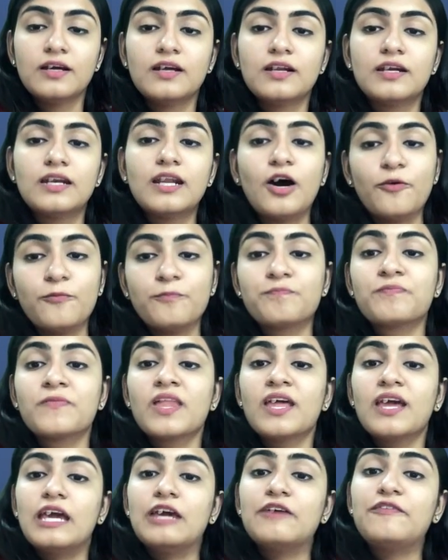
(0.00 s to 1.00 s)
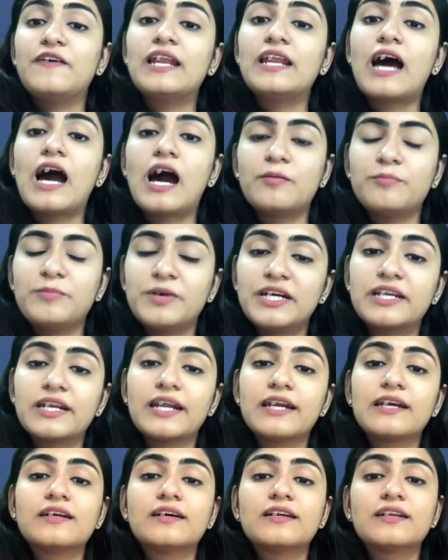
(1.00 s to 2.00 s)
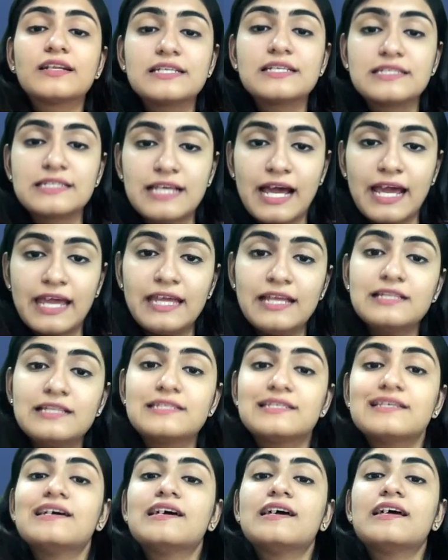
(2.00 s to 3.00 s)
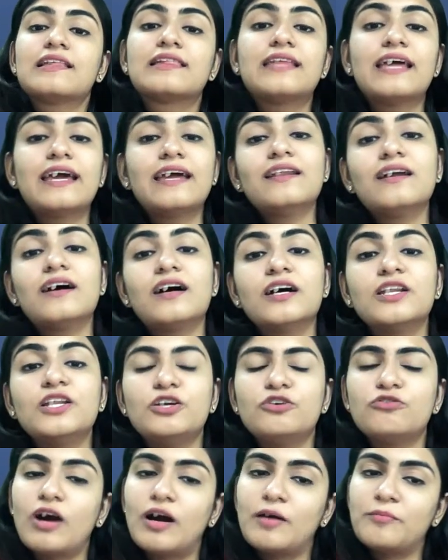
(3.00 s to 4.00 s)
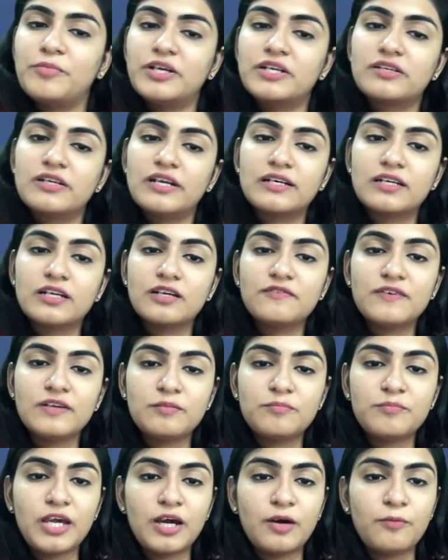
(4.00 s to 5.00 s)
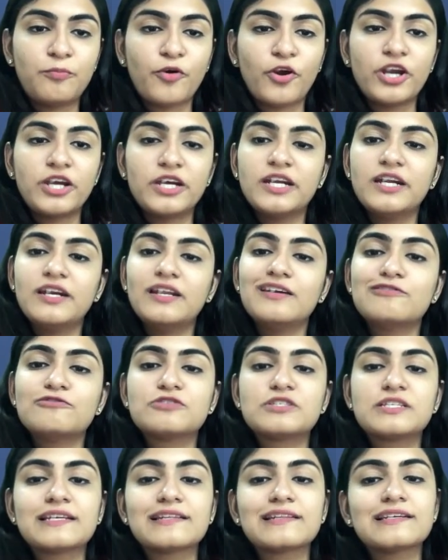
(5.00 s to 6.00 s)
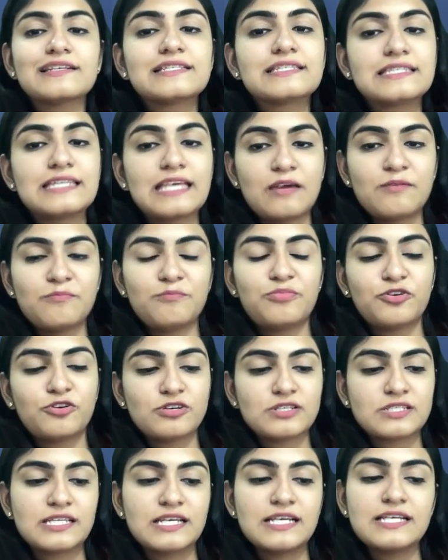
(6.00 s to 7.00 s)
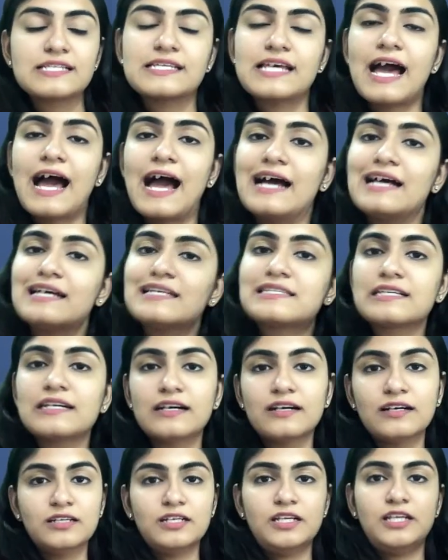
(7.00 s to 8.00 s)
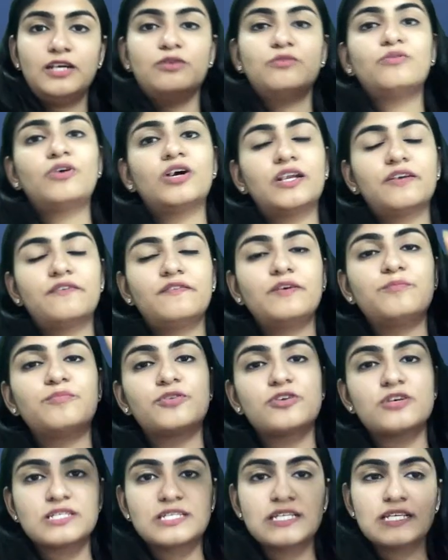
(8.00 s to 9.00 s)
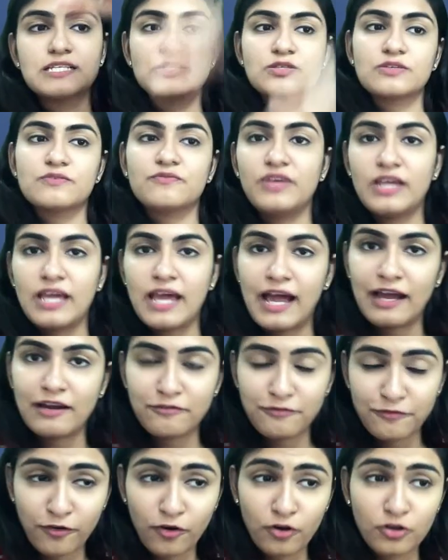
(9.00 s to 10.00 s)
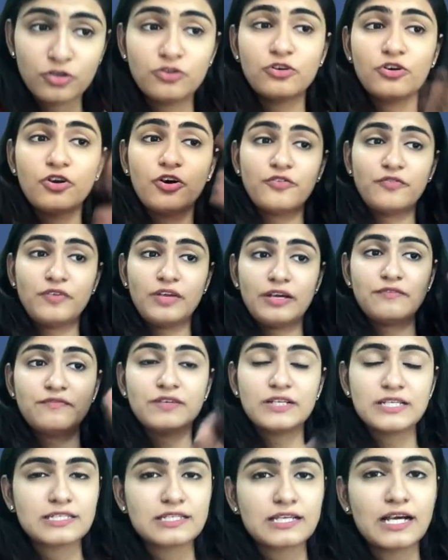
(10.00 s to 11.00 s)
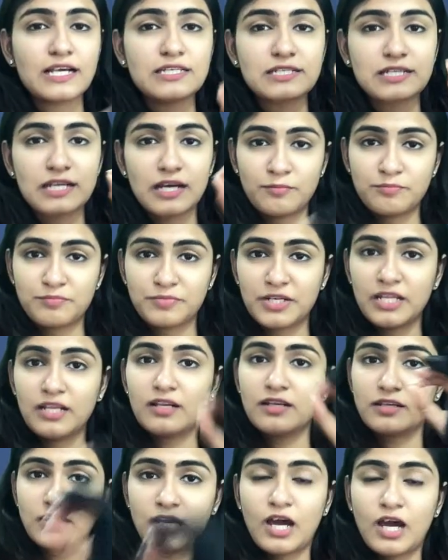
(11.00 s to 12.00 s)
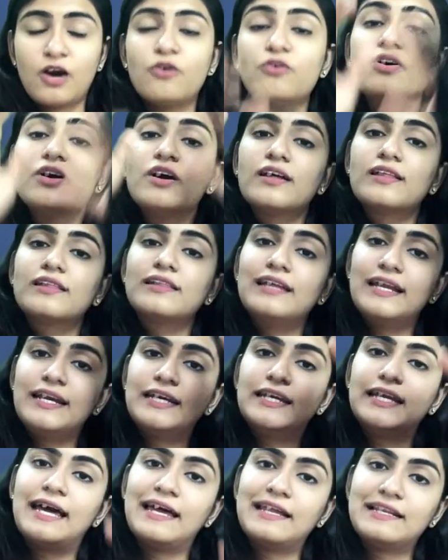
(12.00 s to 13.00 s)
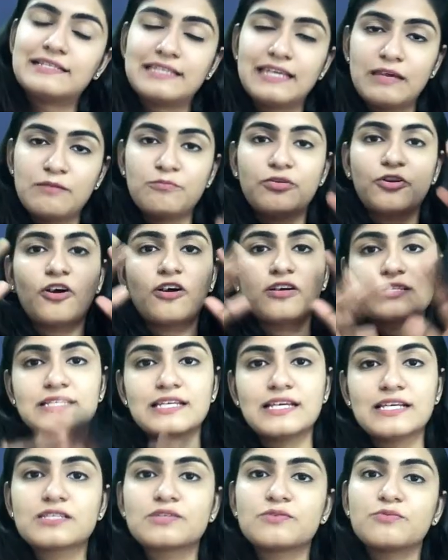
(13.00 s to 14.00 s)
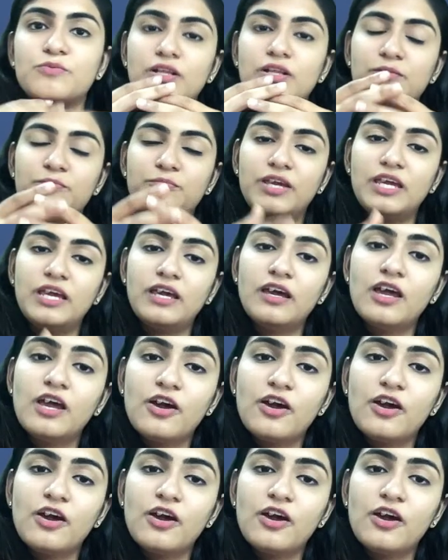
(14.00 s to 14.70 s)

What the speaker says: Now, if an arbitrator resigns, then a new arbitrator will be appointed using the same process as earlier. Whatever process we have followed or we have discussed up till now, the entire same process will be